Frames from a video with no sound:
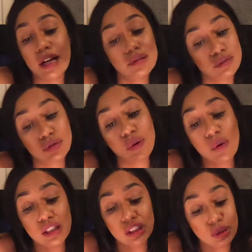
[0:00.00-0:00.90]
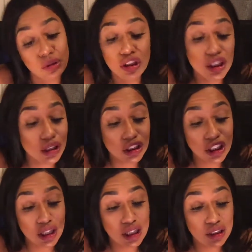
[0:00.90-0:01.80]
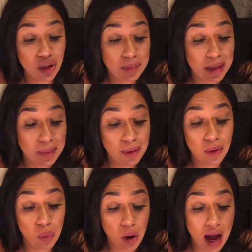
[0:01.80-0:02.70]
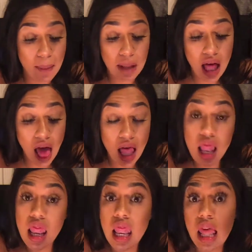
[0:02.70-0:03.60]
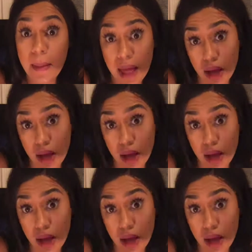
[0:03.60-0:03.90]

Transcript: I'm going to. She is gonna be a problem. And then